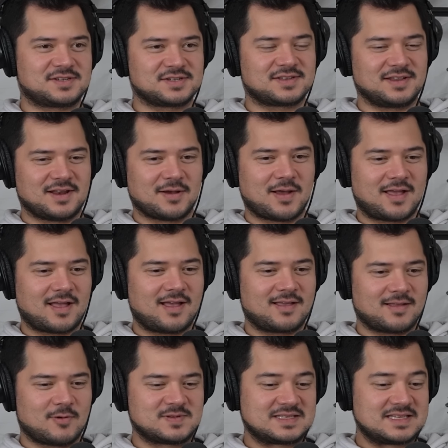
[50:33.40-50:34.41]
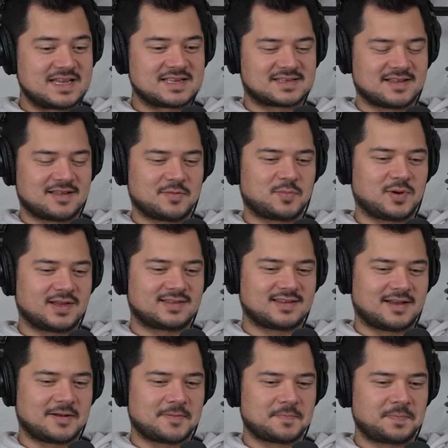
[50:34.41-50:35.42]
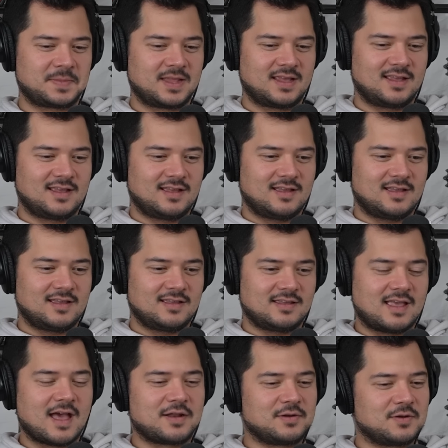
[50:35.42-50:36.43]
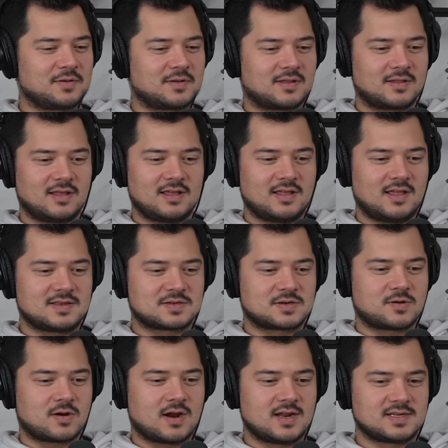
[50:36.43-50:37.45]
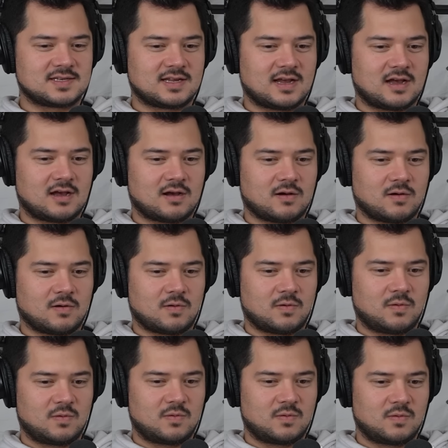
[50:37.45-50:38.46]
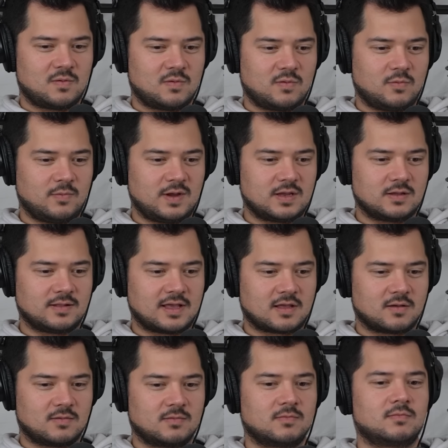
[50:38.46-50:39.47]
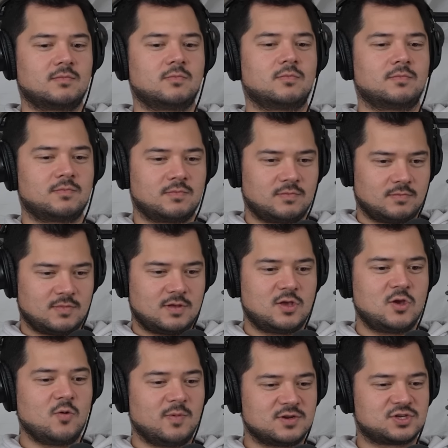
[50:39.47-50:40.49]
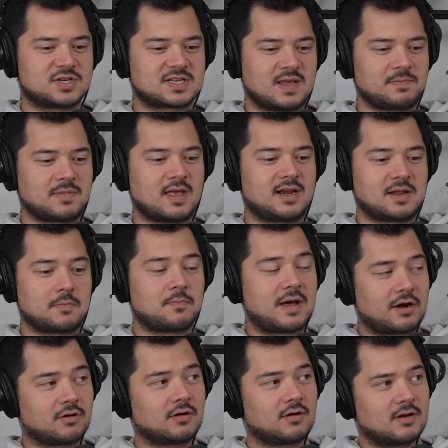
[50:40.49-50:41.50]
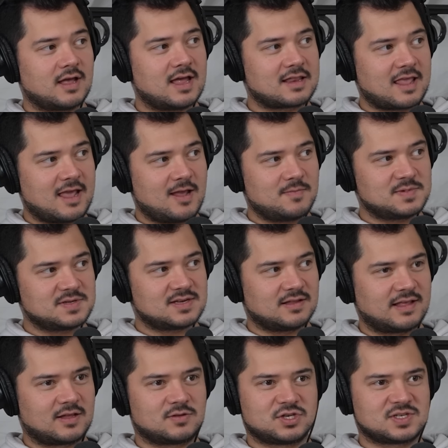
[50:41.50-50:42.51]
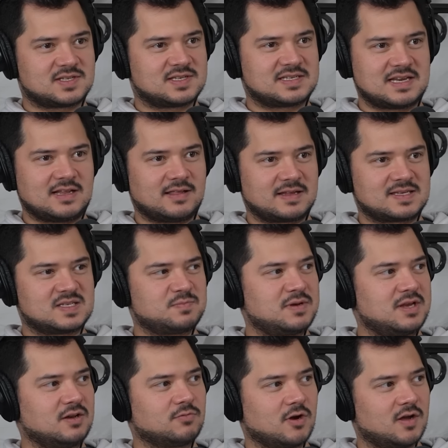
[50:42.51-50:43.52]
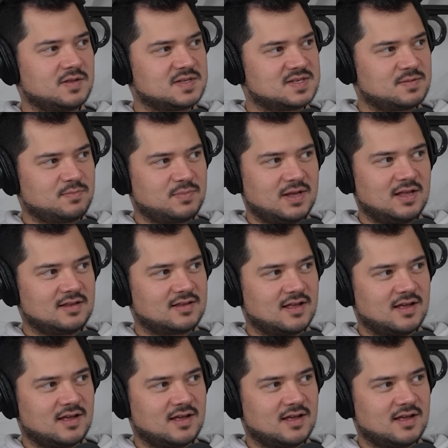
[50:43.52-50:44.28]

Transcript: just you know I, I, I was decent, but um, yeah, dude, it, it's crazy how we like humans just keep getting better at games and like just seeing like speed runs being